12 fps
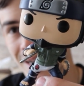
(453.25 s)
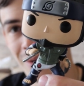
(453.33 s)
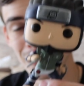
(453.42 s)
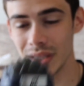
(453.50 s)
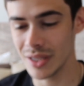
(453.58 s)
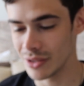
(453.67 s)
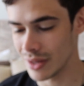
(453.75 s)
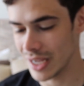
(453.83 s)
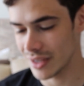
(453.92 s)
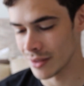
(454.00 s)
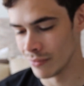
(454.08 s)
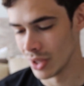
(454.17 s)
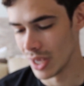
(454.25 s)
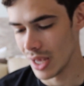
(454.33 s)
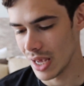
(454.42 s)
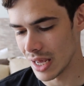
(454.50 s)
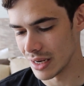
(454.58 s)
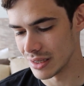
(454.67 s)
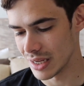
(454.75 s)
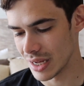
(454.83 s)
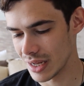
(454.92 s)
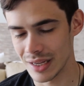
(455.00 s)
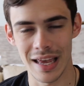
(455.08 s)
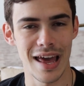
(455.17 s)
I really do like him, and
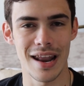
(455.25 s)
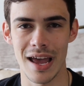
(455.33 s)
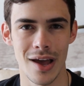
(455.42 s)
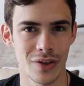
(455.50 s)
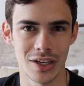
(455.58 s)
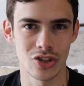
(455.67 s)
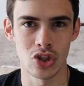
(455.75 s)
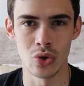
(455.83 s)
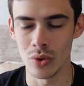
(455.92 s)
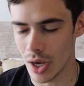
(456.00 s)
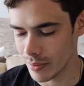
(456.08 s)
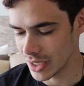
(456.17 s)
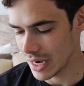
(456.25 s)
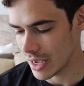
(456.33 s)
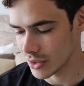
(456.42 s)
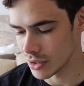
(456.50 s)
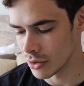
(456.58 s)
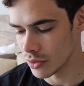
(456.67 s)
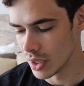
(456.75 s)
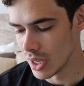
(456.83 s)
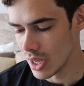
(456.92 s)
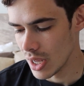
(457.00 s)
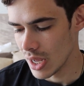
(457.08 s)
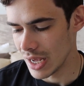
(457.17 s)
again, I have like two coming now, so
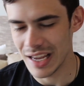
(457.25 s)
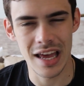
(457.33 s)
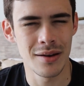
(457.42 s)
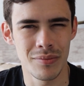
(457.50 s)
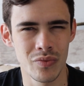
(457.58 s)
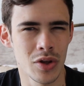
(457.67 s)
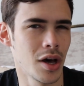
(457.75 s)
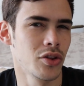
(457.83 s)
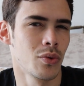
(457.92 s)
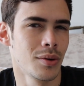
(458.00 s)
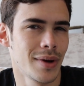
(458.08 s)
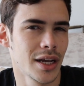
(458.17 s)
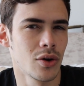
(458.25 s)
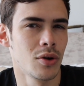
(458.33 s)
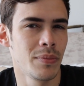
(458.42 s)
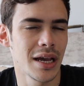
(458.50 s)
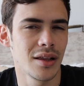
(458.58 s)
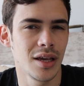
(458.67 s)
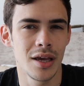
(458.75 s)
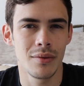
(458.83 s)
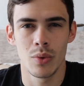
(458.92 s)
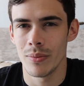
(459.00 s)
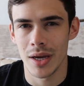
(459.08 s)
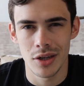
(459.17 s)
again, the other one might go to Bailey.
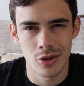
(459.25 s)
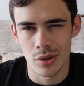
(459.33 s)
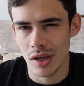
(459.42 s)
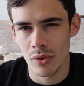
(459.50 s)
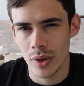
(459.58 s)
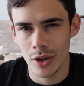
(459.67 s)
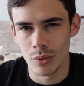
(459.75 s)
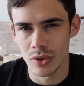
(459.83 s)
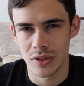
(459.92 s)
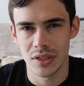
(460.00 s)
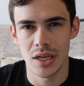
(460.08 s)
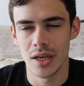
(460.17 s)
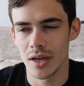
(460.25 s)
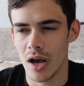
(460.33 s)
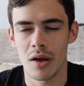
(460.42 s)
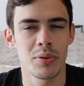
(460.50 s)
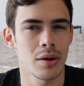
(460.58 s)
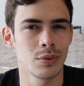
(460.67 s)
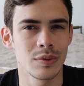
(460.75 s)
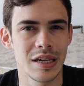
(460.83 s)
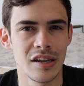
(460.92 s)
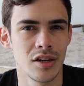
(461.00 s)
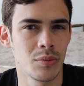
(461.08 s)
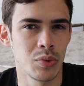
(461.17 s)
We might do a giveaway. We'll see. I'll
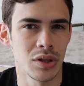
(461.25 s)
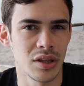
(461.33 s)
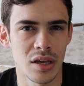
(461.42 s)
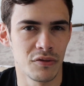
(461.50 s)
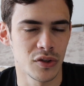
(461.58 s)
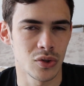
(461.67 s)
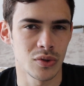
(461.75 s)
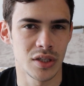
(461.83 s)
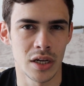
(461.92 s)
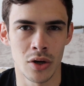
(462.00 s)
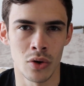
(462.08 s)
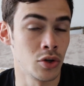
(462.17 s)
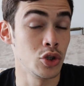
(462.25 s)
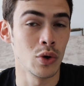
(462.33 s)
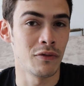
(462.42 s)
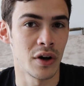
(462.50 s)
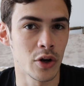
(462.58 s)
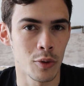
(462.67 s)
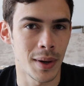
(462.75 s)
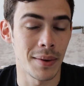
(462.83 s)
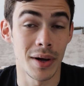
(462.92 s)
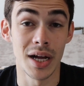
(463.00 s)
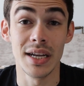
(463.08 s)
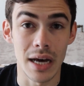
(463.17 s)
probably end up with the official sticker or do a Funko
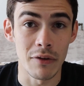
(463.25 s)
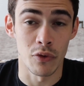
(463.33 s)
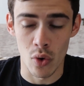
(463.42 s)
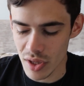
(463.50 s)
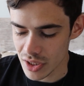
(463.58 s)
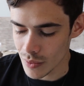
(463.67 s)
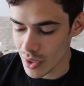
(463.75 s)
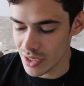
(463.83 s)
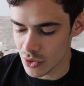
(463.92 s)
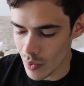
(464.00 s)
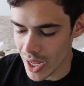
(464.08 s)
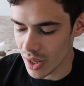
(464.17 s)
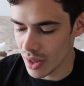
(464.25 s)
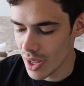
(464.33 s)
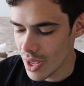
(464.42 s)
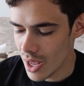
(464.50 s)
Pop hunt for this one as well.